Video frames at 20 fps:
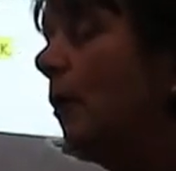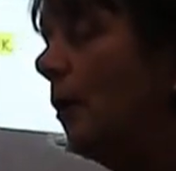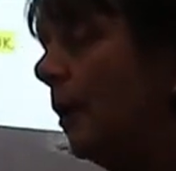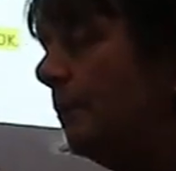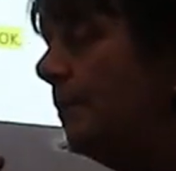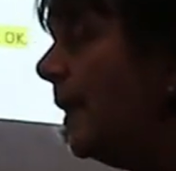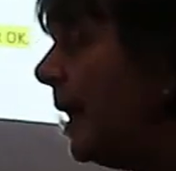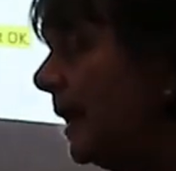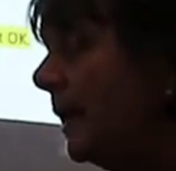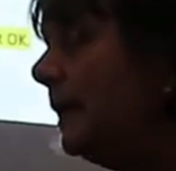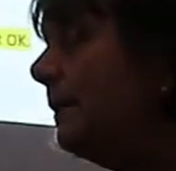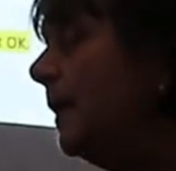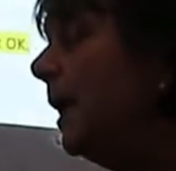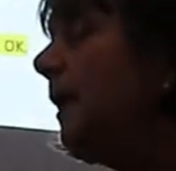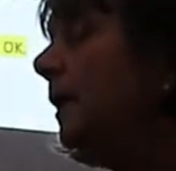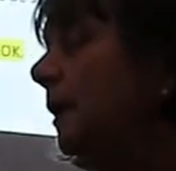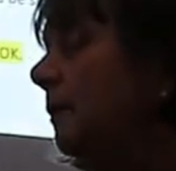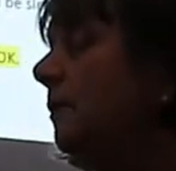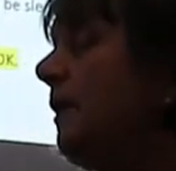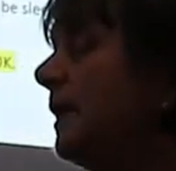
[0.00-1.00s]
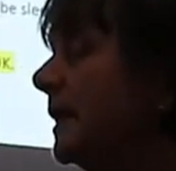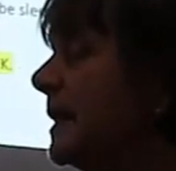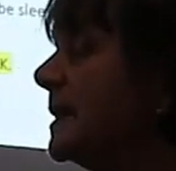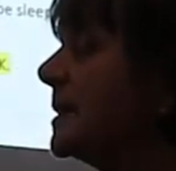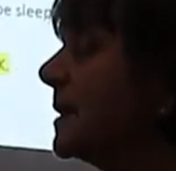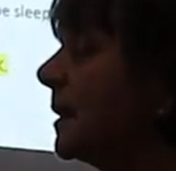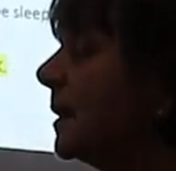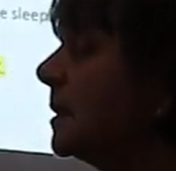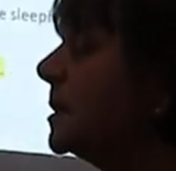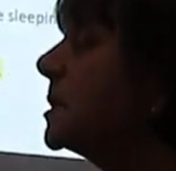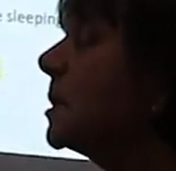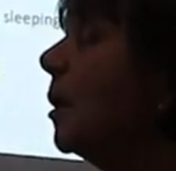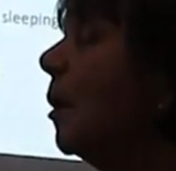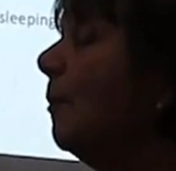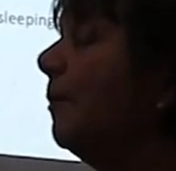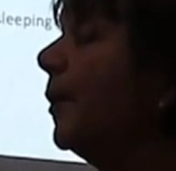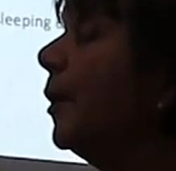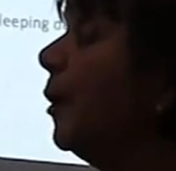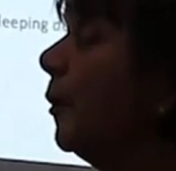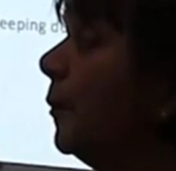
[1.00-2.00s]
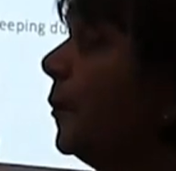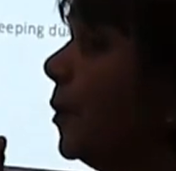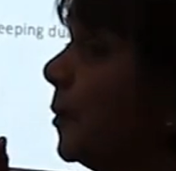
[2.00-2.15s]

many, many reasons. But